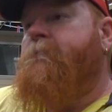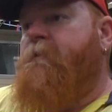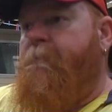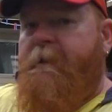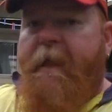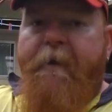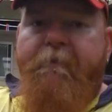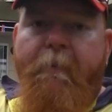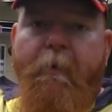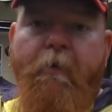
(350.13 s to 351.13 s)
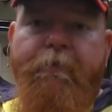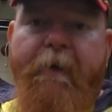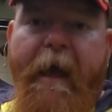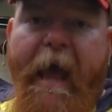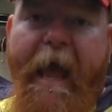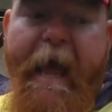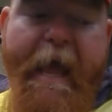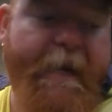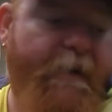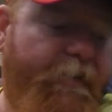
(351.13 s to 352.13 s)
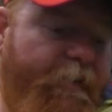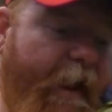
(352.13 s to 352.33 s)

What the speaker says: Ripped the Glad wrap off and